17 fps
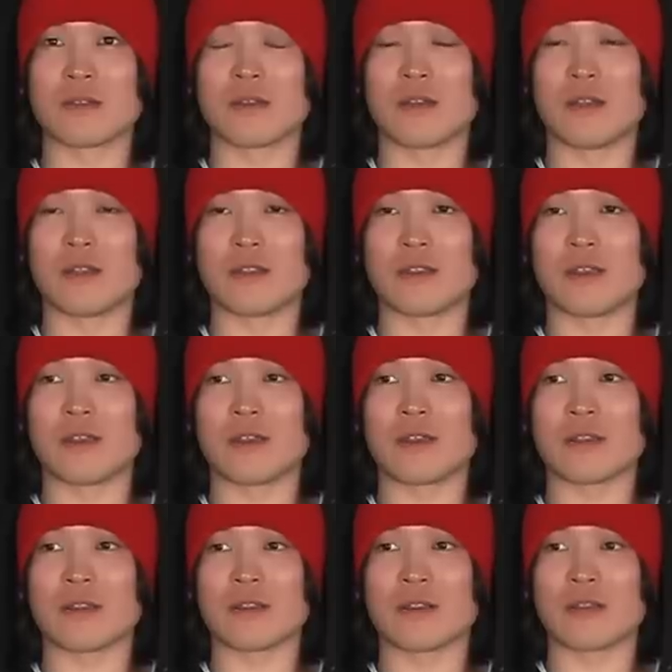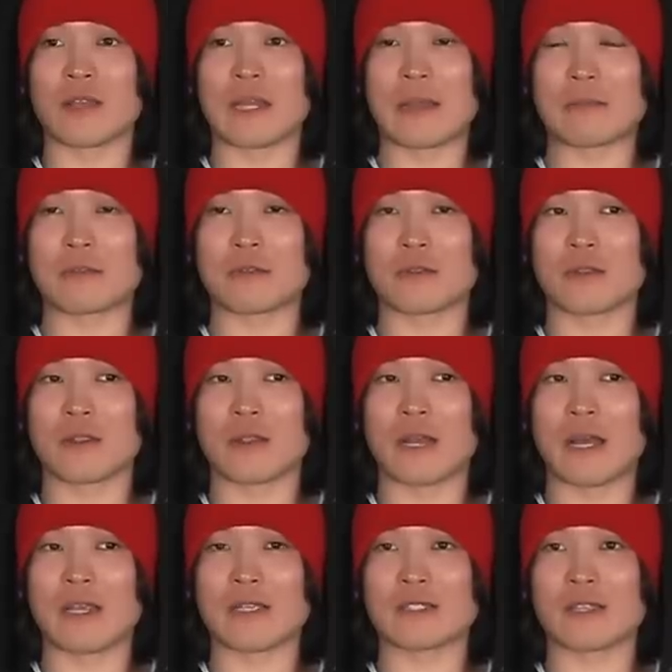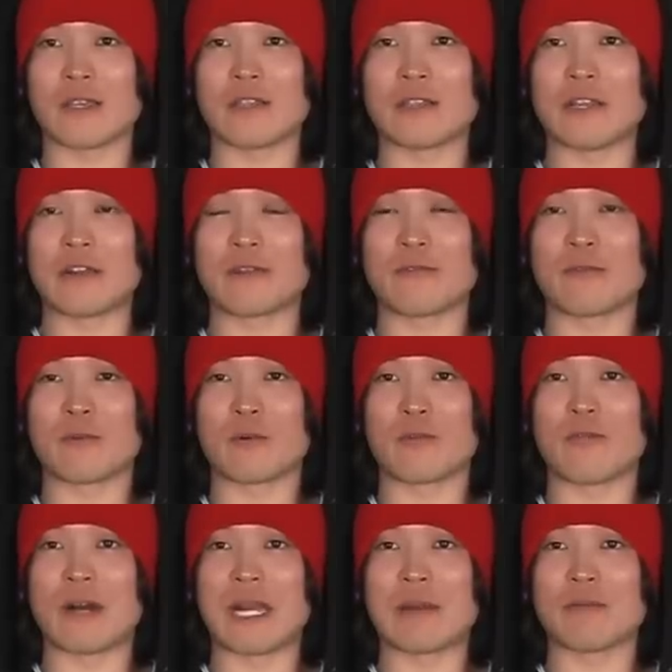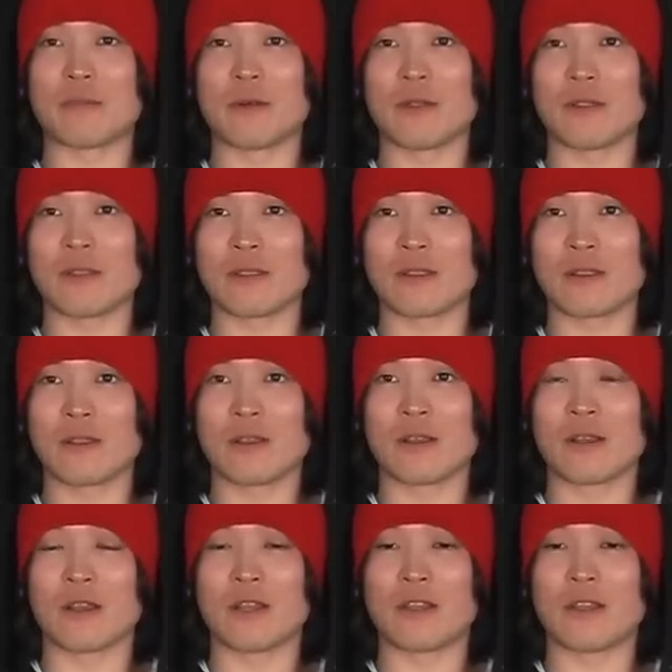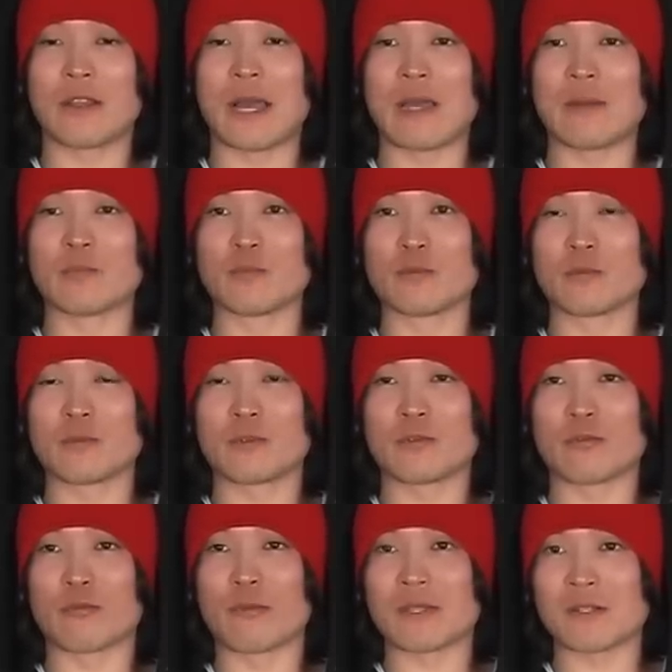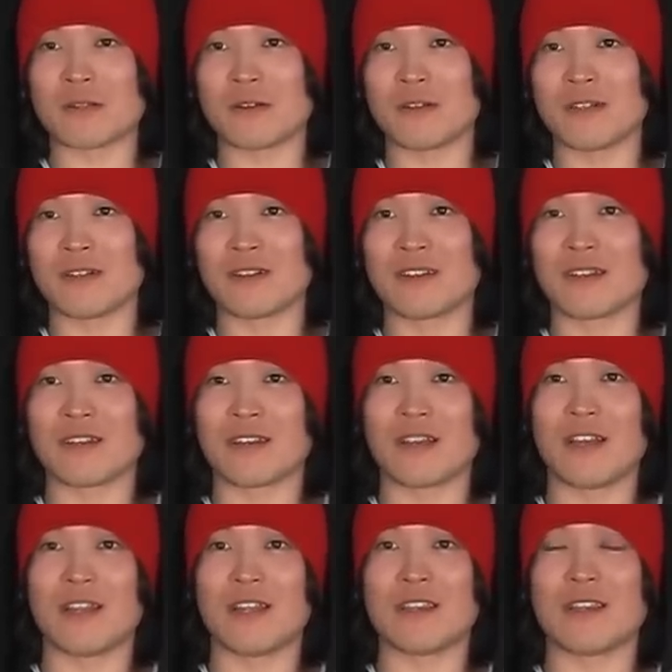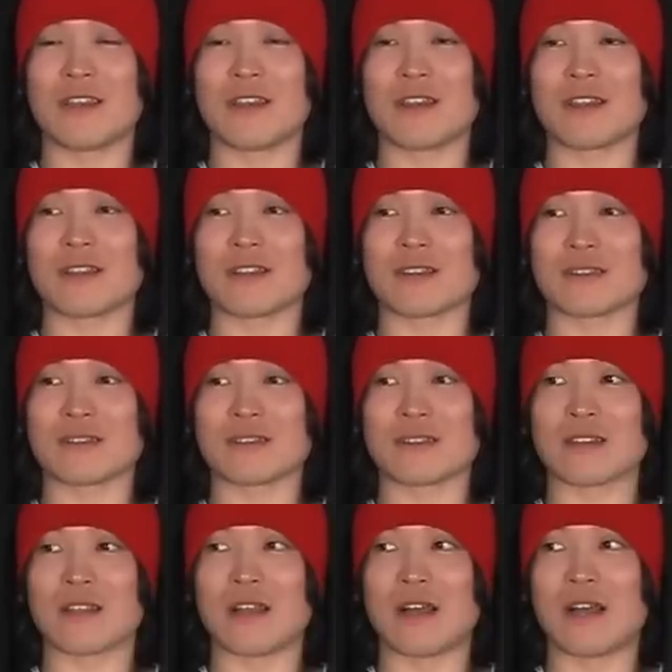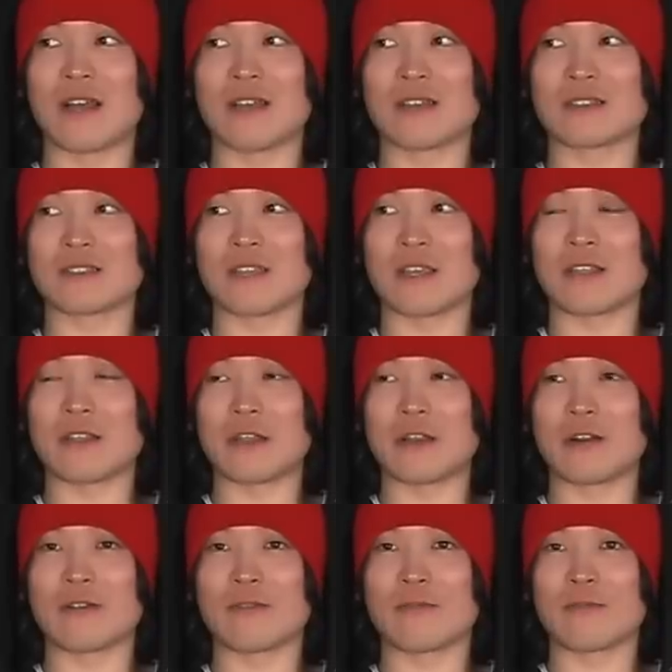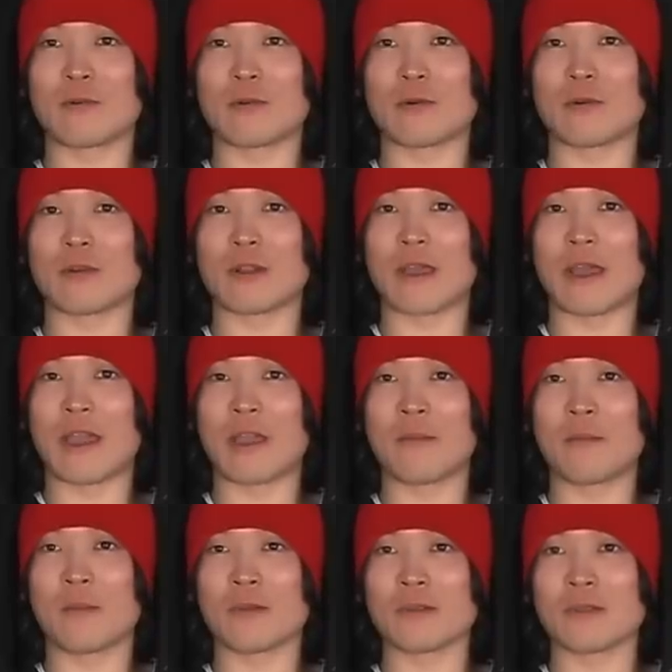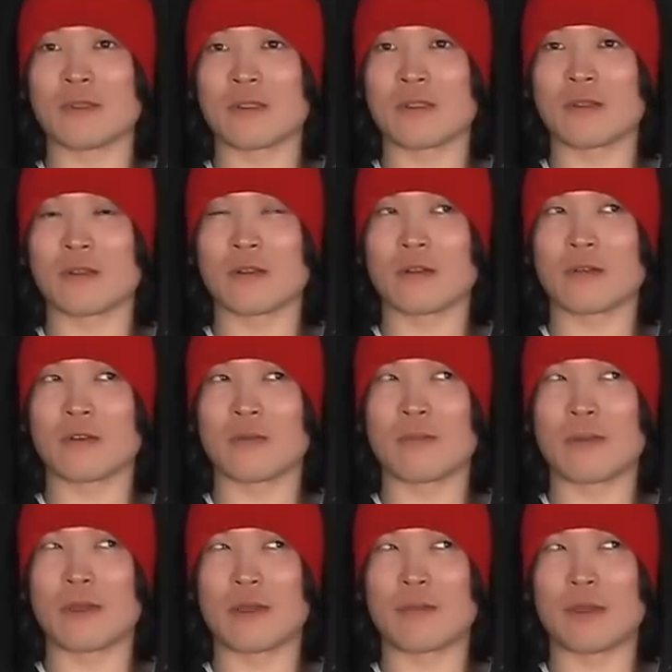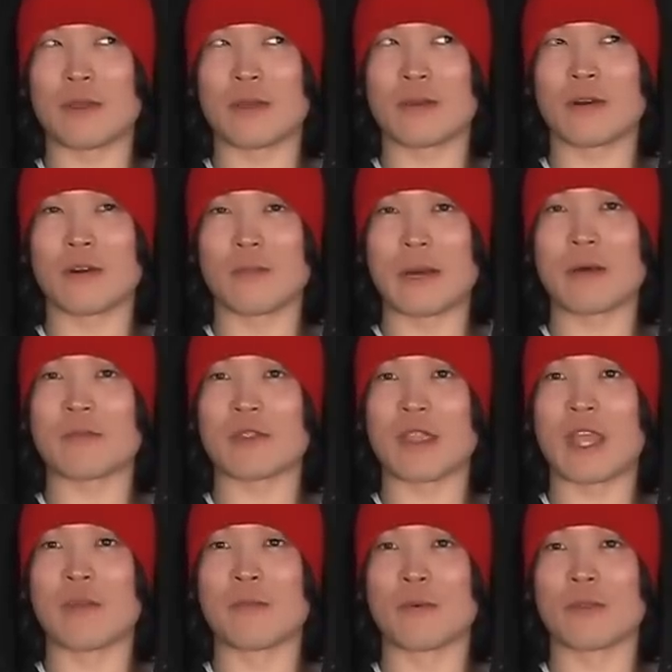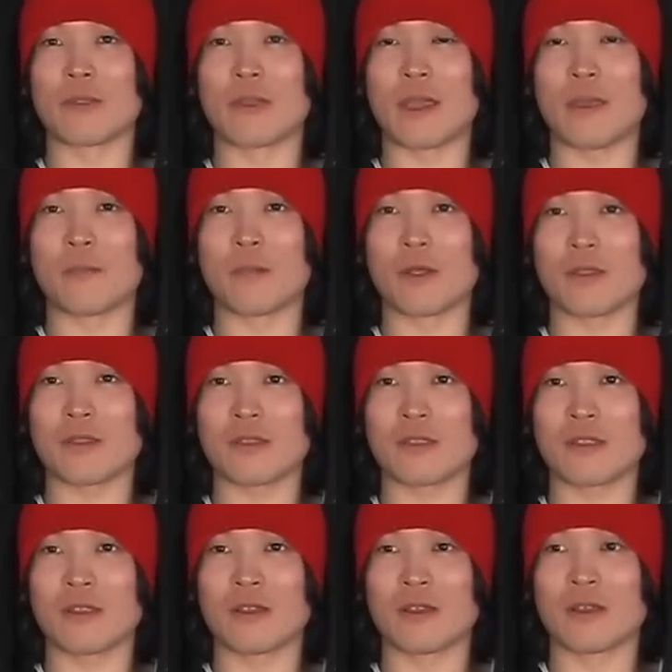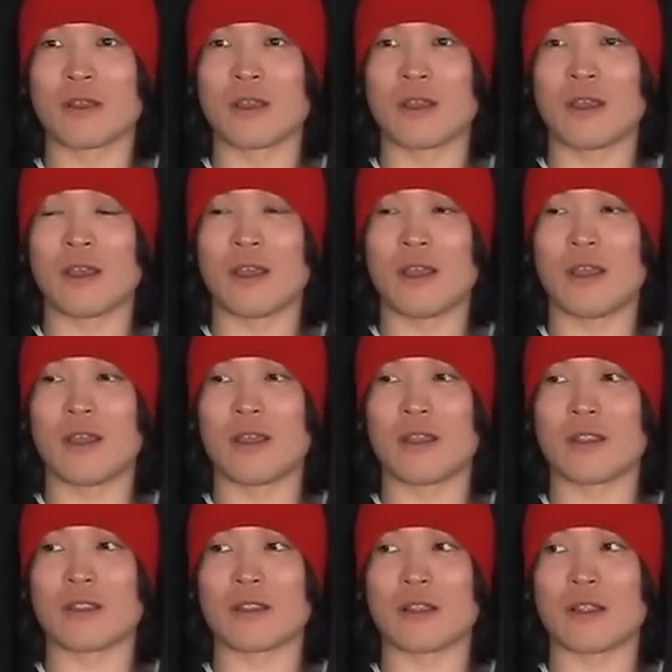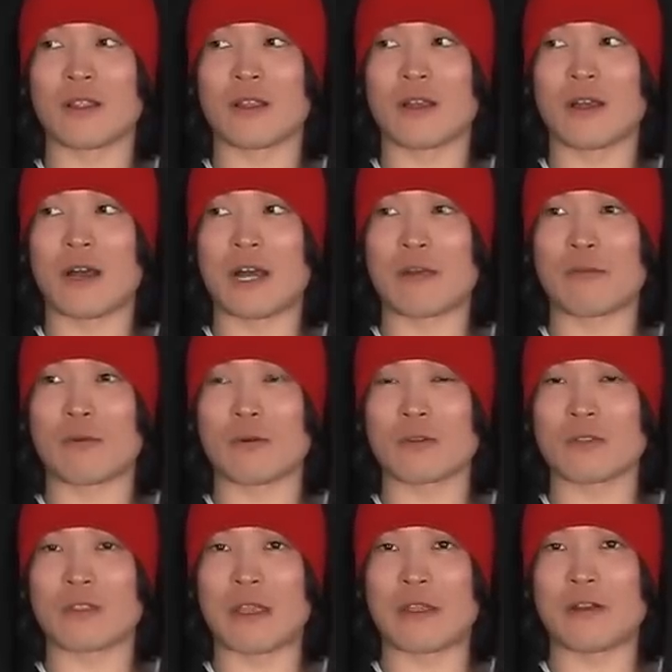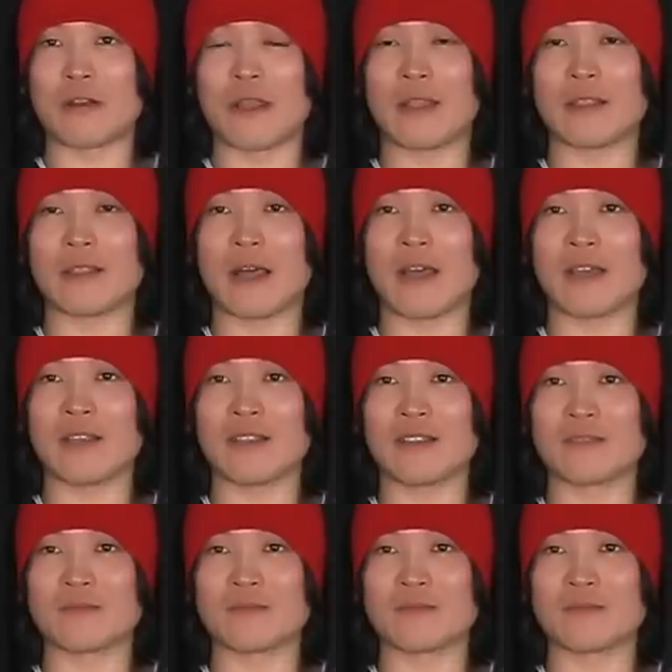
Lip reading: And then after I stayed there for 5 months, and then I moved to Whistler, and then I stayed there for 8 months, maybe about 8 months, and I worked there at night